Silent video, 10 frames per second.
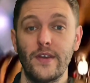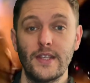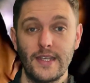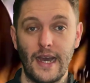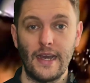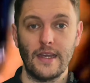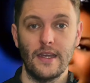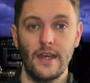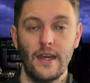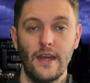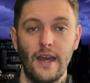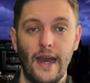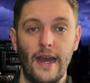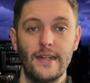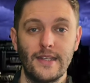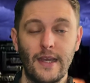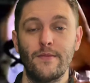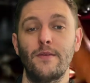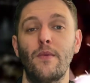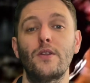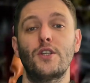the attack, and attempted murder